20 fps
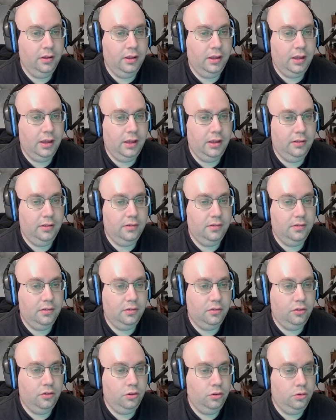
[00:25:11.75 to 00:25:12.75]
8,
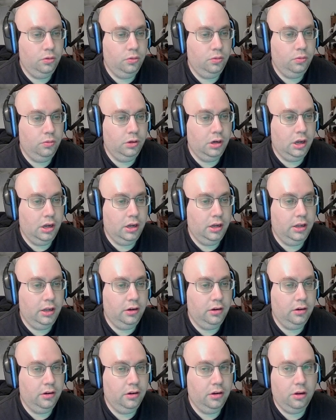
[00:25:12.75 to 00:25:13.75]
2, 9.
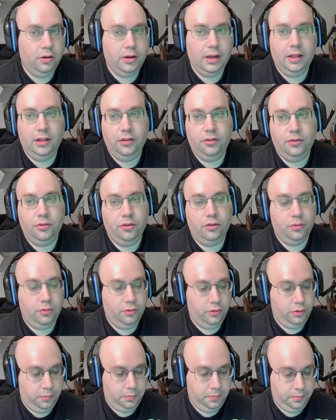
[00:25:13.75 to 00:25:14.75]
Okay, let's just
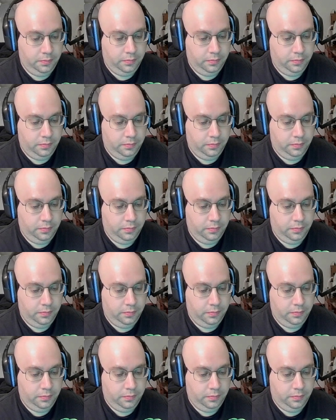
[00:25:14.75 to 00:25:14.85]
resume.